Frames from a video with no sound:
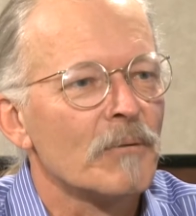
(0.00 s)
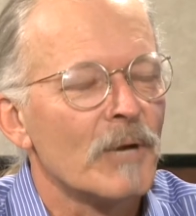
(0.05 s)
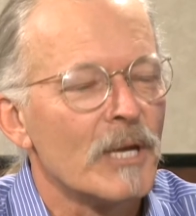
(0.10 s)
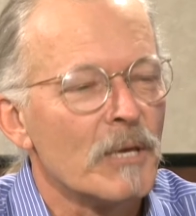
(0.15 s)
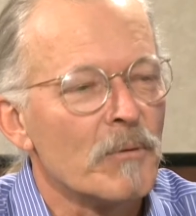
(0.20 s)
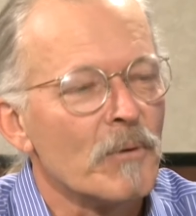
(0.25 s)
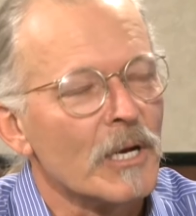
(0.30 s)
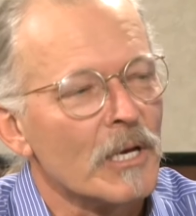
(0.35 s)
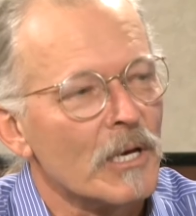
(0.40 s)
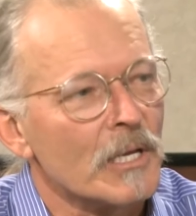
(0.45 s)
when
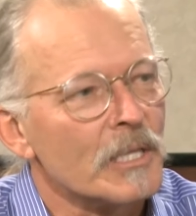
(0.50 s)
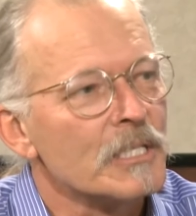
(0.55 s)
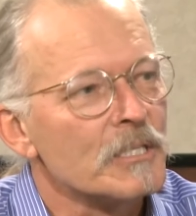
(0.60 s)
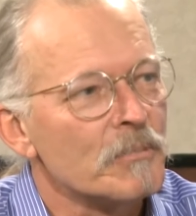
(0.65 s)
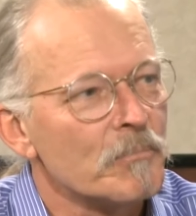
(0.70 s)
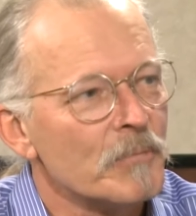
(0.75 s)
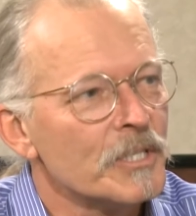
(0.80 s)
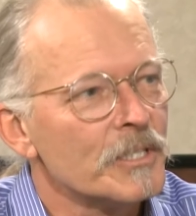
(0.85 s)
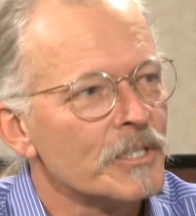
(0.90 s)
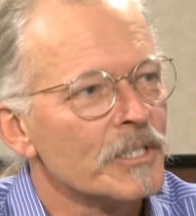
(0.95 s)
he went on
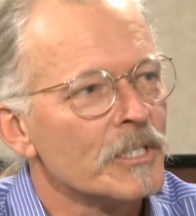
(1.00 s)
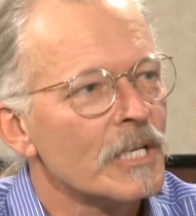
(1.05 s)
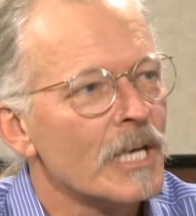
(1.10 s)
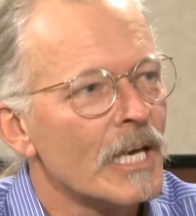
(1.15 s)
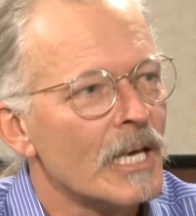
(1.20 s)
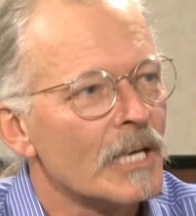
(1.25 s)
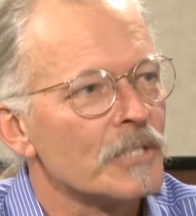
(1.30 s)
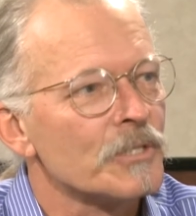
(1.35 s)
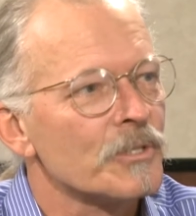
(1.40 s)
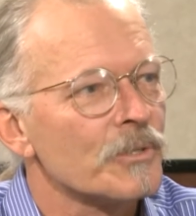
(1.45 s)
this mission,
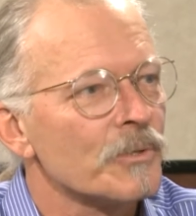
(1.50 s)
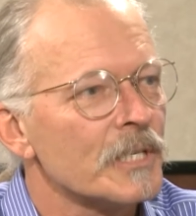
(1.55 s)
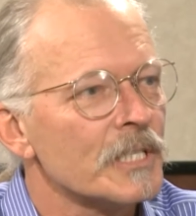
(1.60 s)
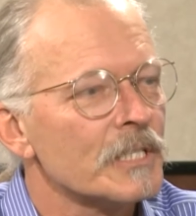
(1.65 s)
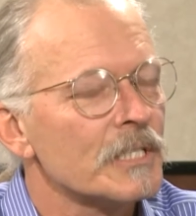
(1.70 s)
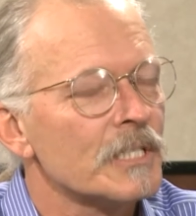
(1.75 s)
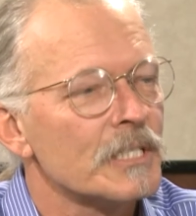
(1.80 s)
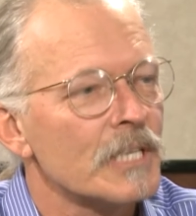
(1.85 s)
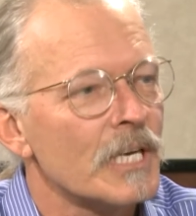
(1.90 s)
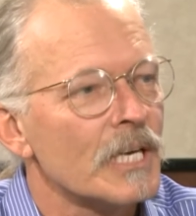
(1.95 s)
had a
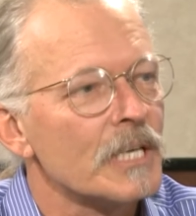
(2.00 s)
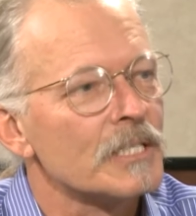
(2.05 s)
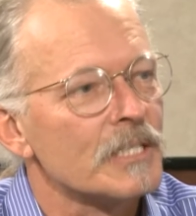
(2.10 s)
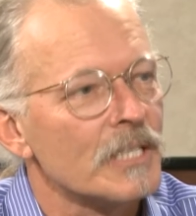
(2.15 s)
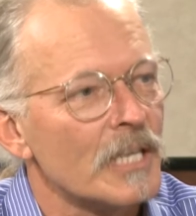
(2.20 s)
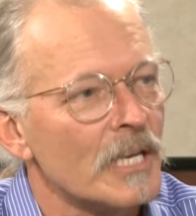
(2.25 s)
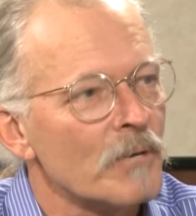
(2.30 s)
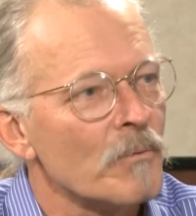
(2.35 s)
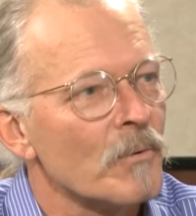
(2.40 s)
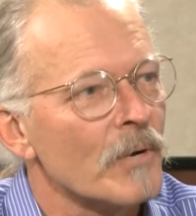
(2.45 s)
choice to take
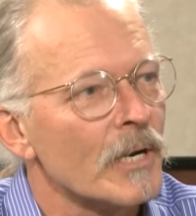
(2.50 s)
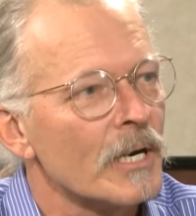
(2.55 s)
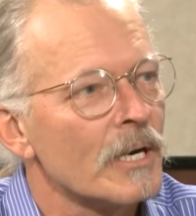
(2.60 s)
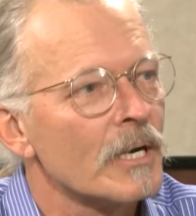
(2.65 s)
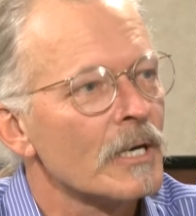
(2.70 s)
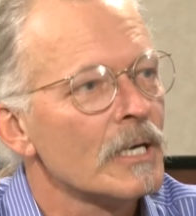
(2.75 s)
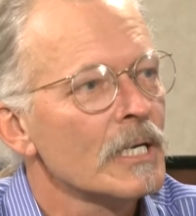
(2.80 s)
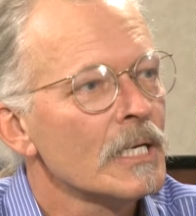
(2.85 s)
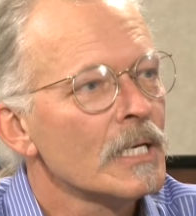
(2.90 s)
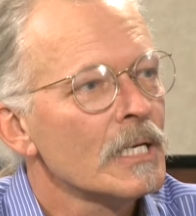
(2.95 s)
us
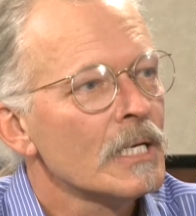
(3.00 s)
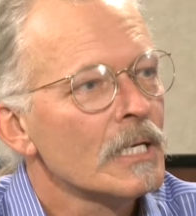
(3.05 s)
anywhere